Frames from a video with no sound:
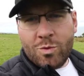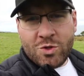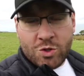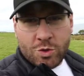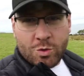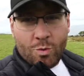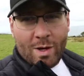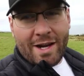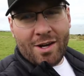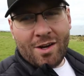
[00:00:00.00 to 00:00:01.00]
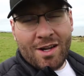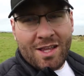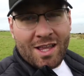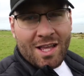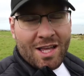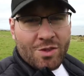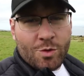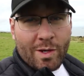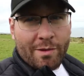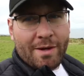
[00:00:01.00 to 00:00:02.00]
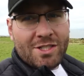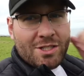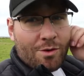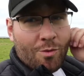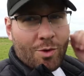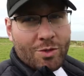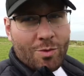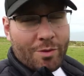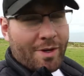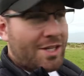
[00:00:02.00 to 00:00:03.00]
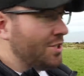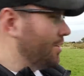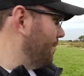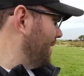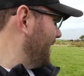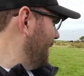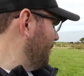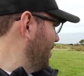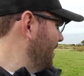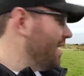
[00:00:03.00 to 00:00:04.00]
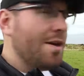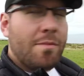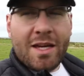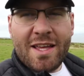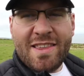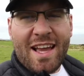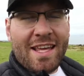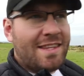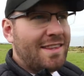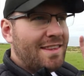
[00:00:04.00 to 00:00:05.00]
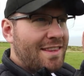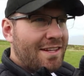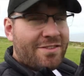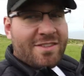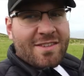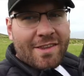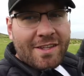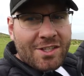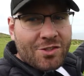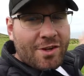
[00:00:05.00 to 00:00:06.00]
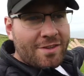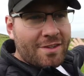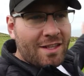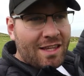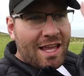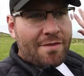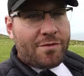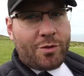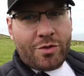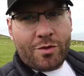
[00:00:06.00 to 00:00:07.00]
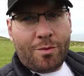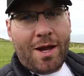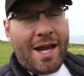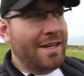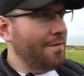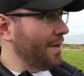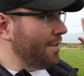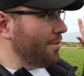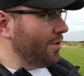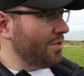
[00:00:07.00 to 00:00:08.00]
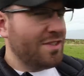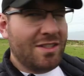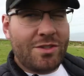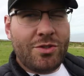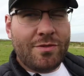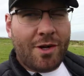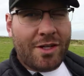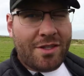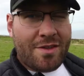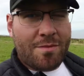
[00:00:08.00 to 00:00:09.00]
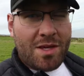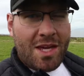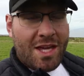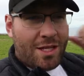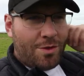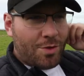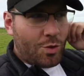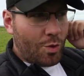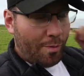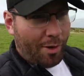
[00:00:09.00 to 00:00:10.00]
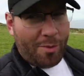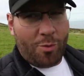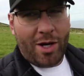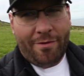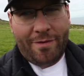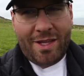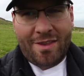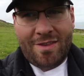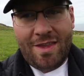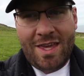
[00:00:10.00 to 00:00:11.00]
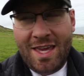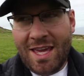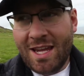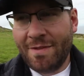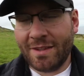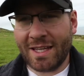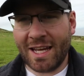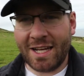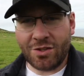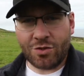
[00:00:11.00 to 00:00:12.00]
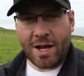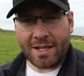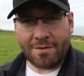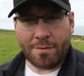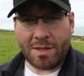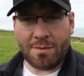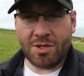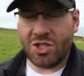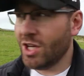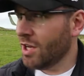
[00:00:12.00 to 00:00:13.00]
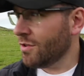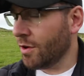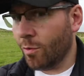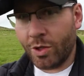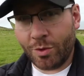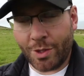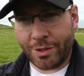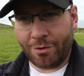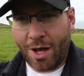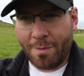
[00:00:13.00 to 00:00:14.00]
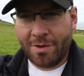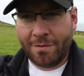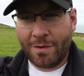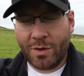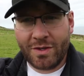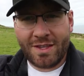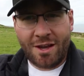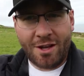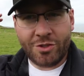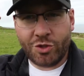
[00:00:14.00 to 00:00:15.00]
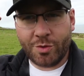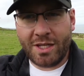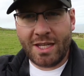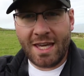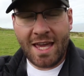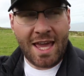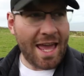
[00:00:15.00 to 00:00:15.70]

square uh, square ratio, a one to one ratio on my camera because I there's just nothing interesting to the left or to the right. The fence was going just a little too far into some into a newer barbed wire fence, and I felt that kind of distracted from the image. So one to one crop, focus on the tree,